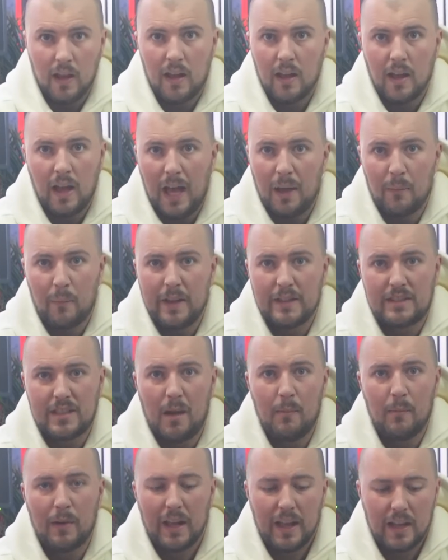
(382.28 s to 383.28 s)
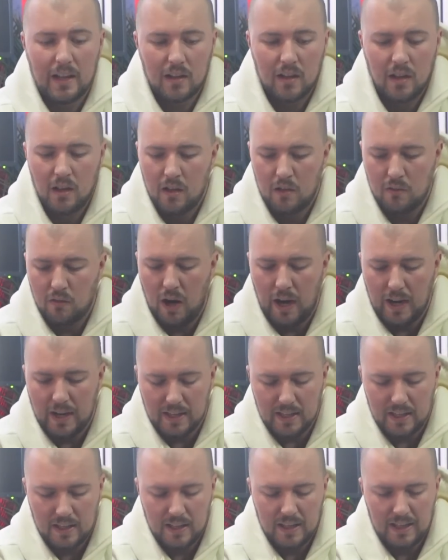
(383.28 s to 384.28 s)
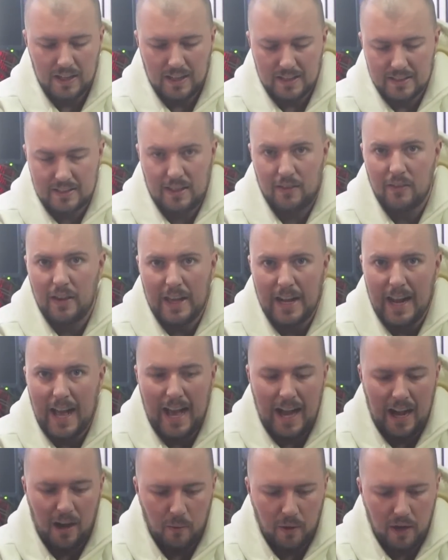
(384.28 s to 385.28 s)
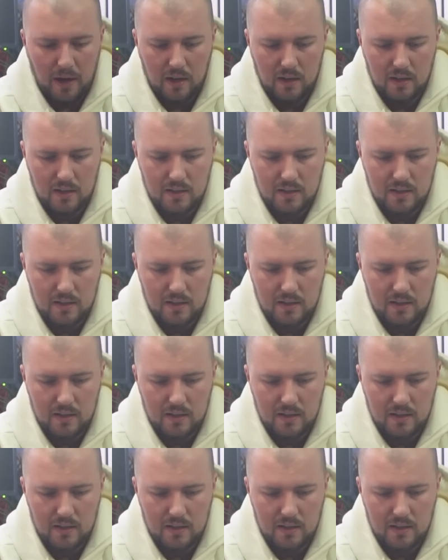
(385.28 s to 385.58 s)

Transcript: And we're tumbling. Right. Let's give it an hour.